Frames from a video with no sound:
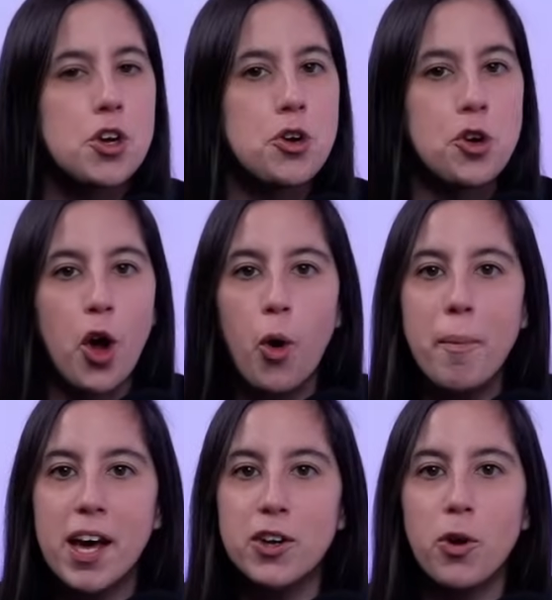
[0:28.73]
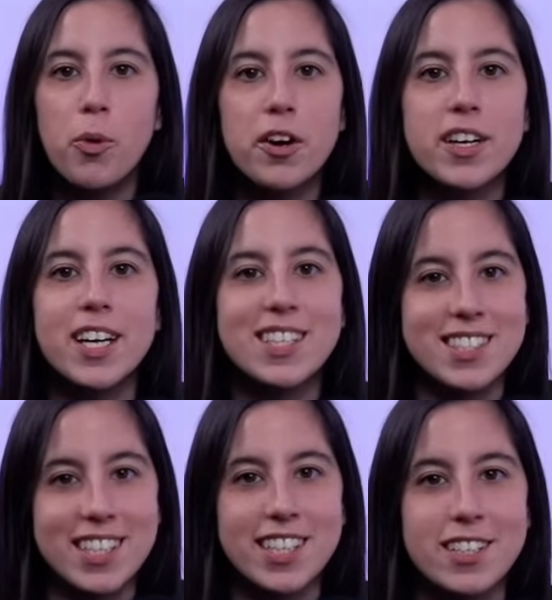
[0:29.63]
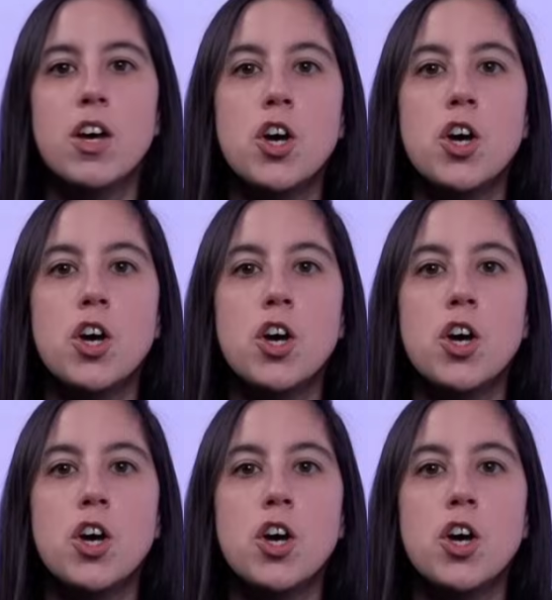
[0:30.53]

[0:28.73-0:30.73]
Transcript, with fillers: No manual work is needed.